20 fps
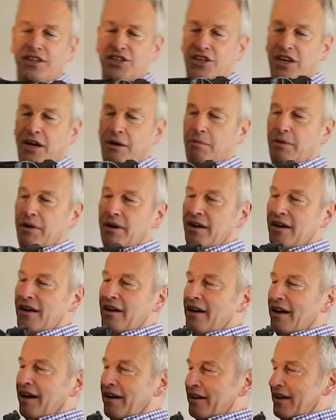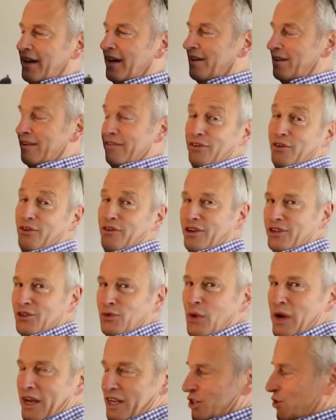ship. Okay, I have to give her a
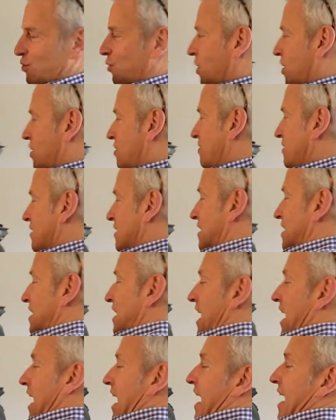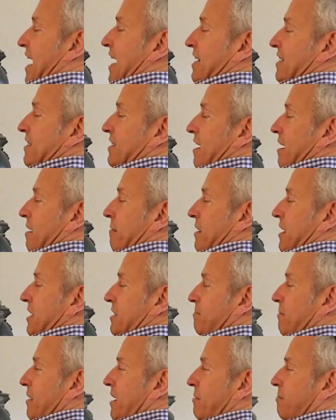quick twirl. And
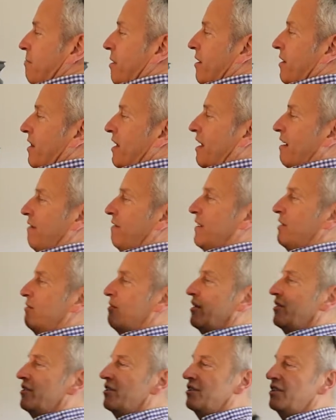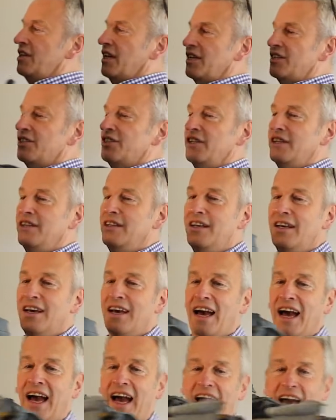it's made by the lovely Richard Dixon.
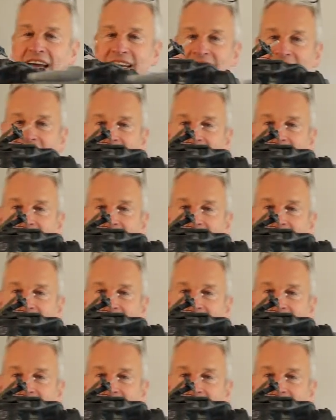And